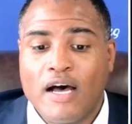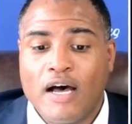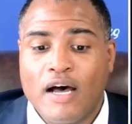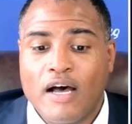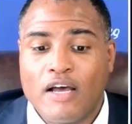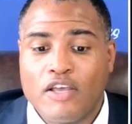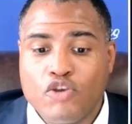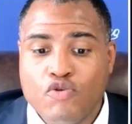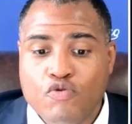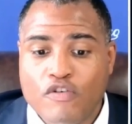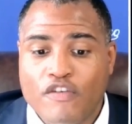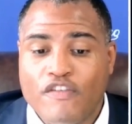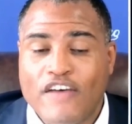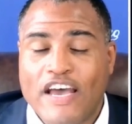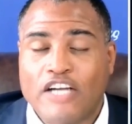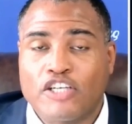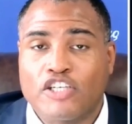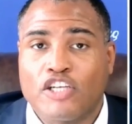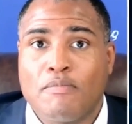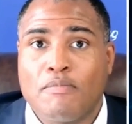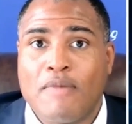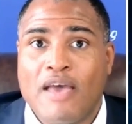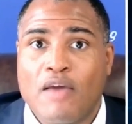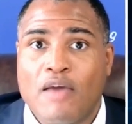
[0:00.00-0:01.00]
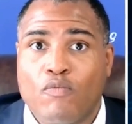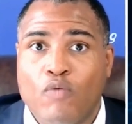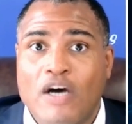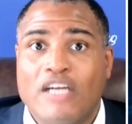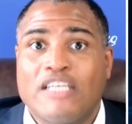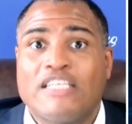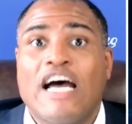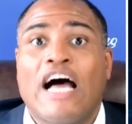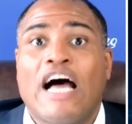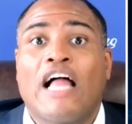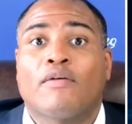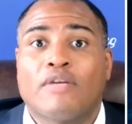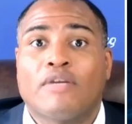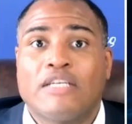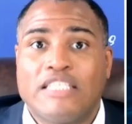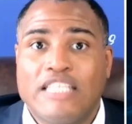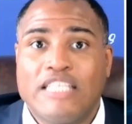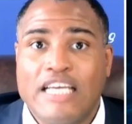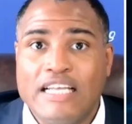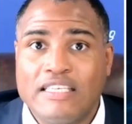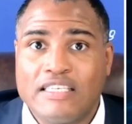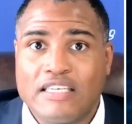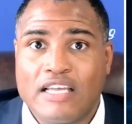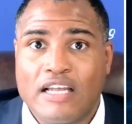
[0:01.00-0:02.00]
you would have actually made
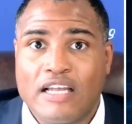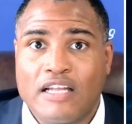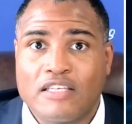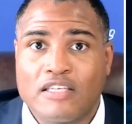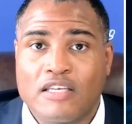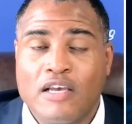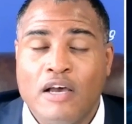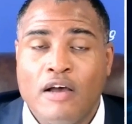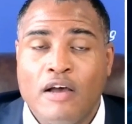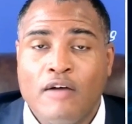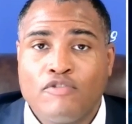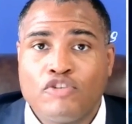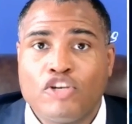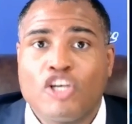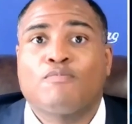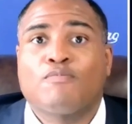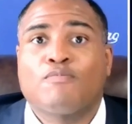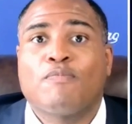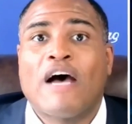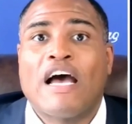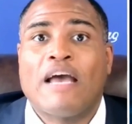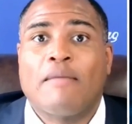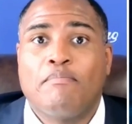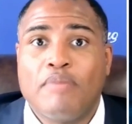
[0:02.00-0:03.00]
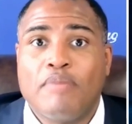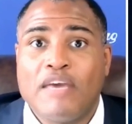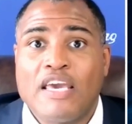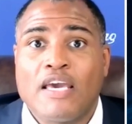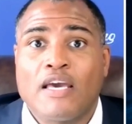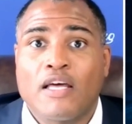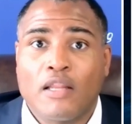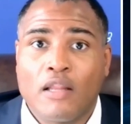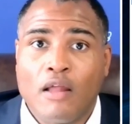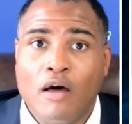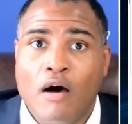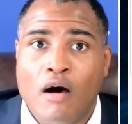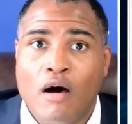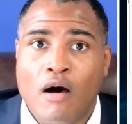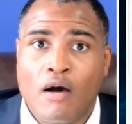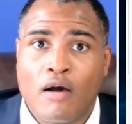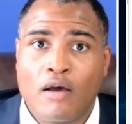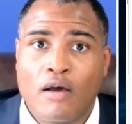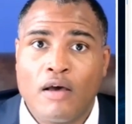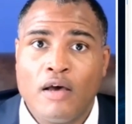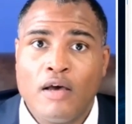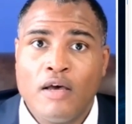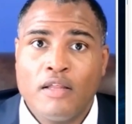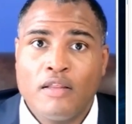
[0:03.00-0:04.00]
$1.10 just by being
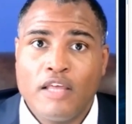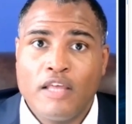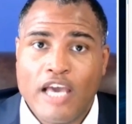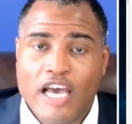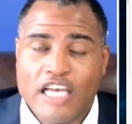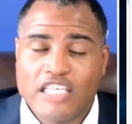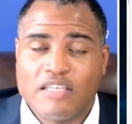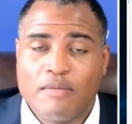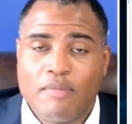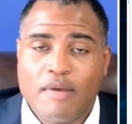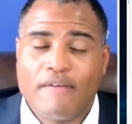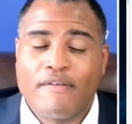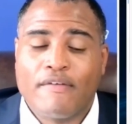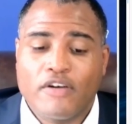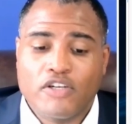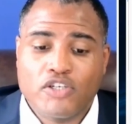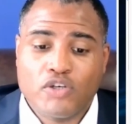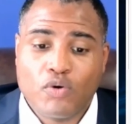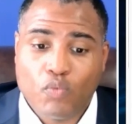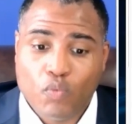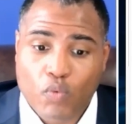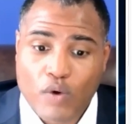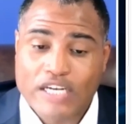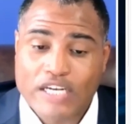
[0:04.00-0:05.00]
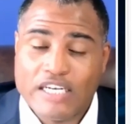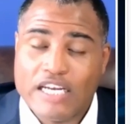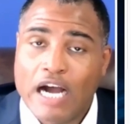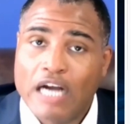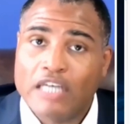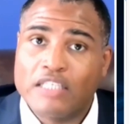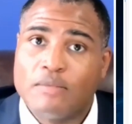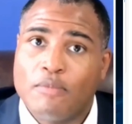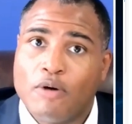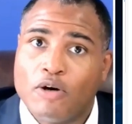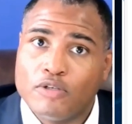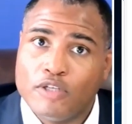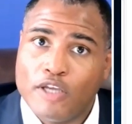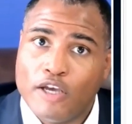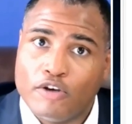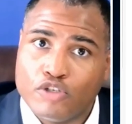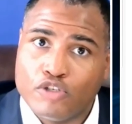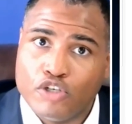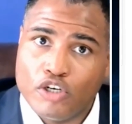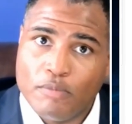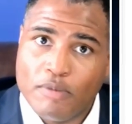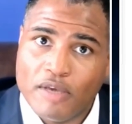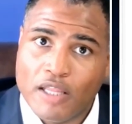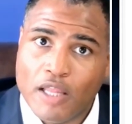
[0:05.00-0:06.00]
long the S&P 500 when Dr. Mo tells
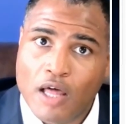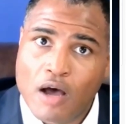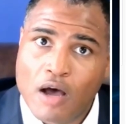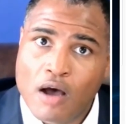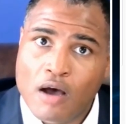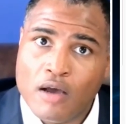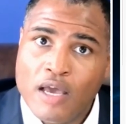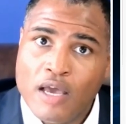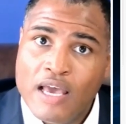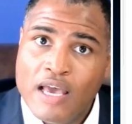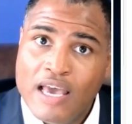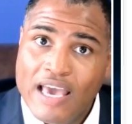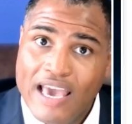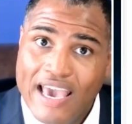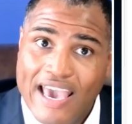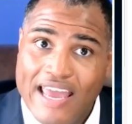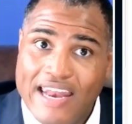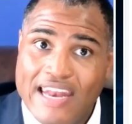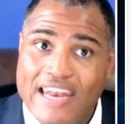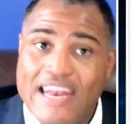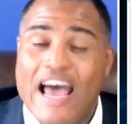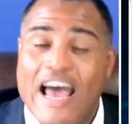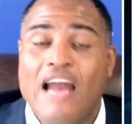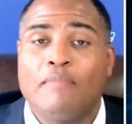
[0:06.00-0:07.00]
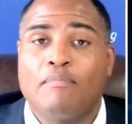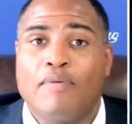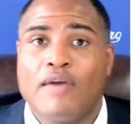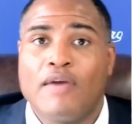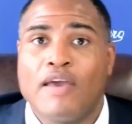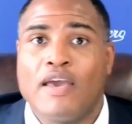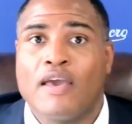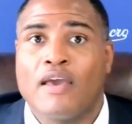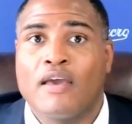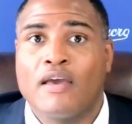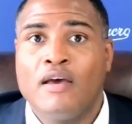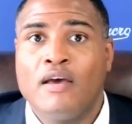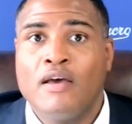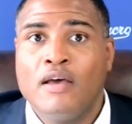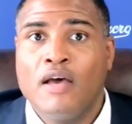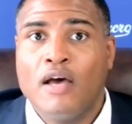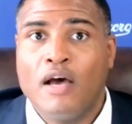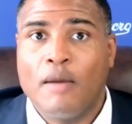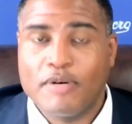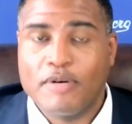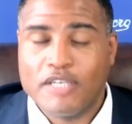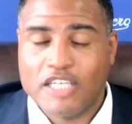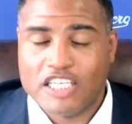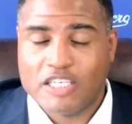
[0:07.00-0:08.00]
you to be long, and not being
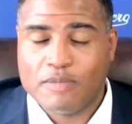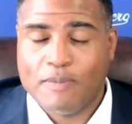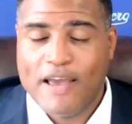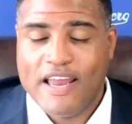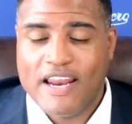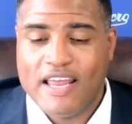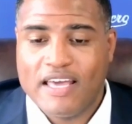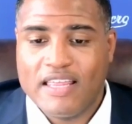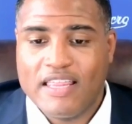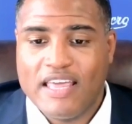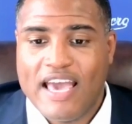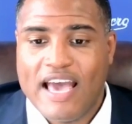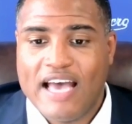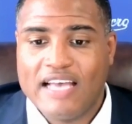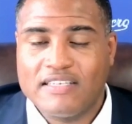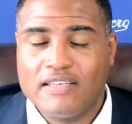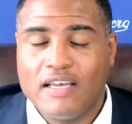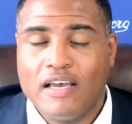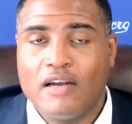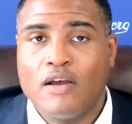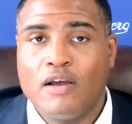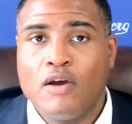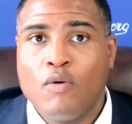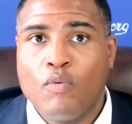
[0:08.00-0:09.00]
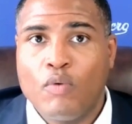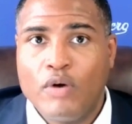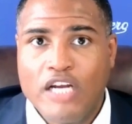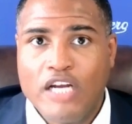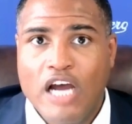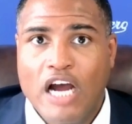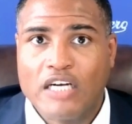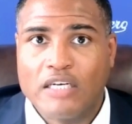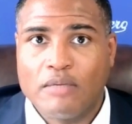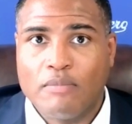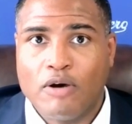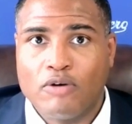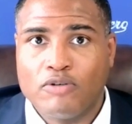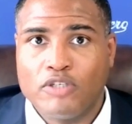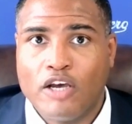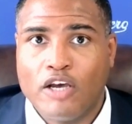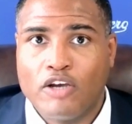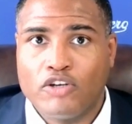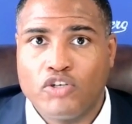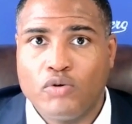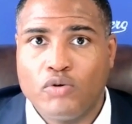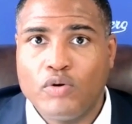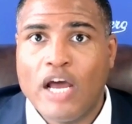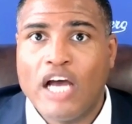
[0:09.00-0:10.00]
participating in the asset when Dr. Mo
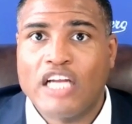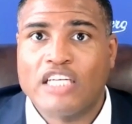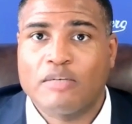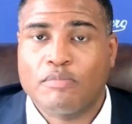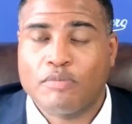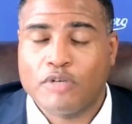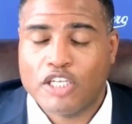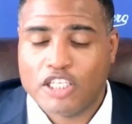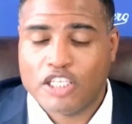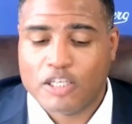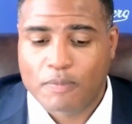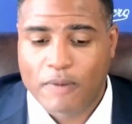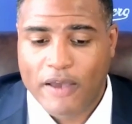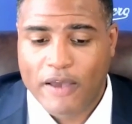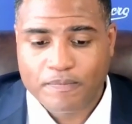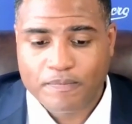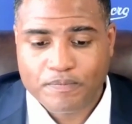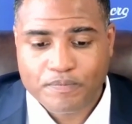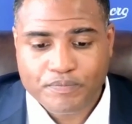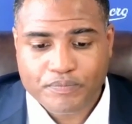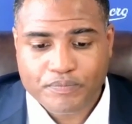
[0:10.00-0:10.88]
tells you not to participate.